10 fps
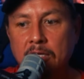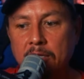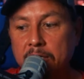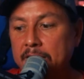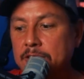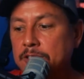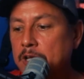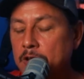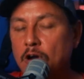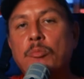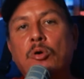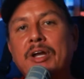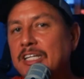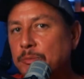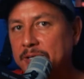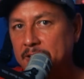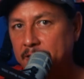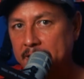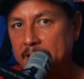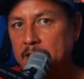There is no more independent
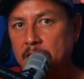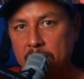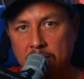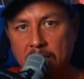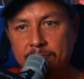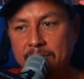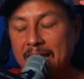thinking on the left,